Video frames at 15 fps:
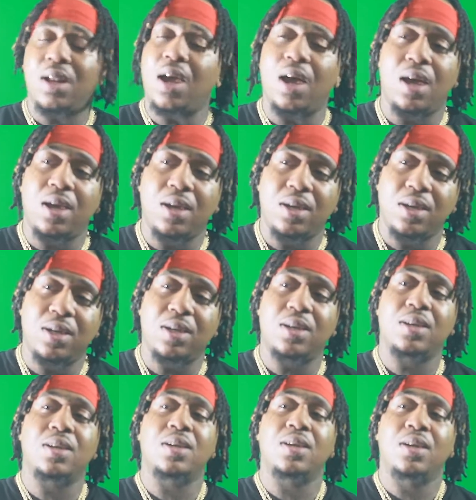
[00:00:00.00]
Nah.
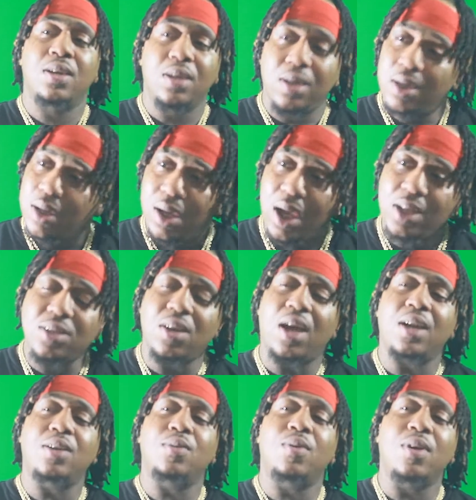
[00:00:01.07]
Nah. I but,
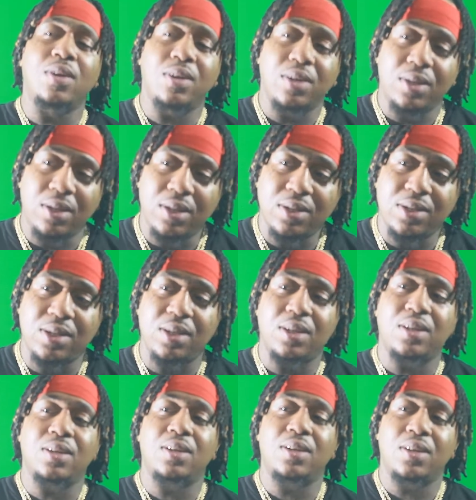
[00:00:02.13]
tried to work.
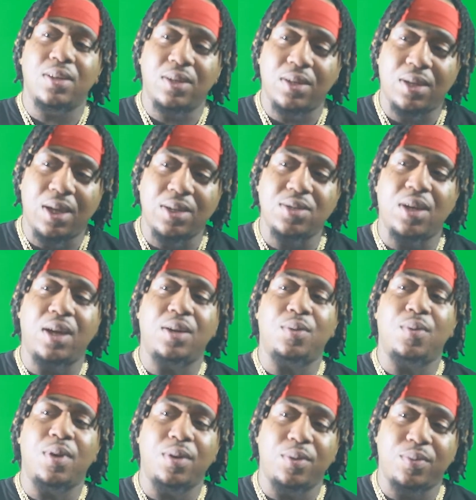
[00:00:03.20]
About two years? I tried to
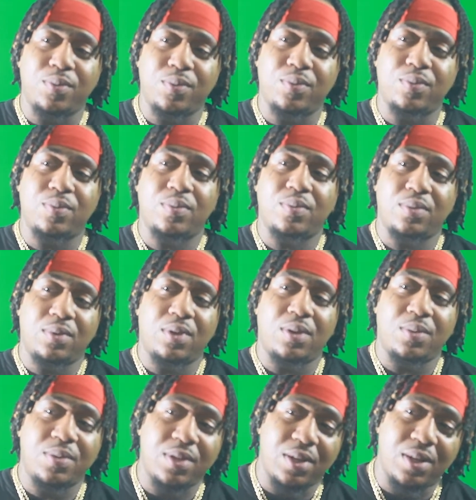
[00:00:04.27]
work. You know
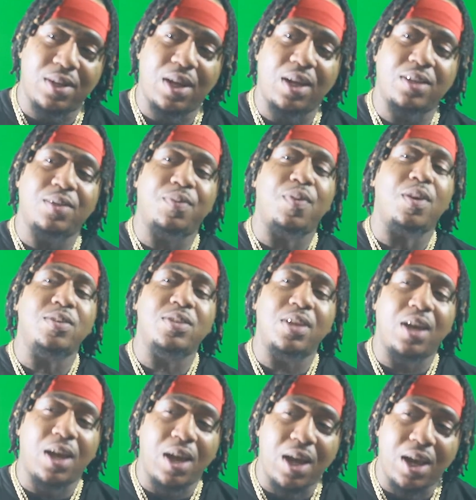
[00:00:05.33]
what I'm saying? Like okay. the first
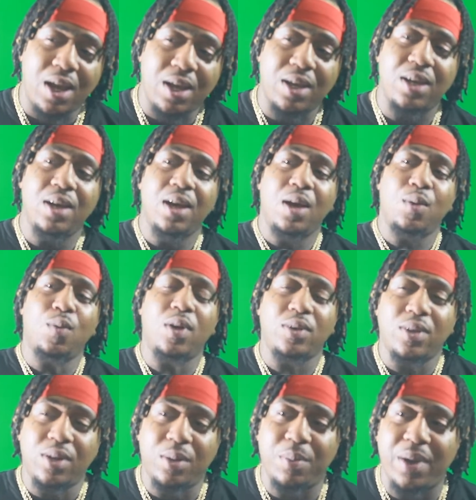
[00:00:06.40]
year I got out, okay.
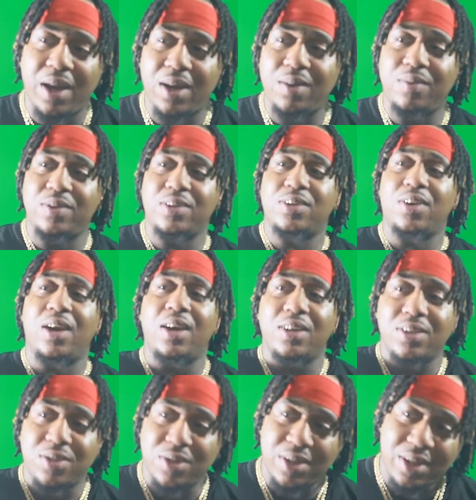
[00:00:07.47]
worked on the back of a
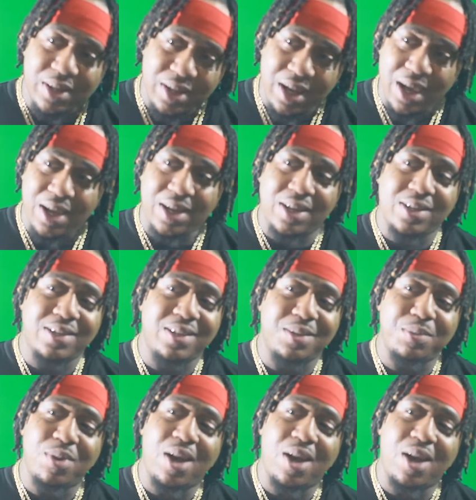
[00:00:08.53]
trash truck and all this shit, yeah.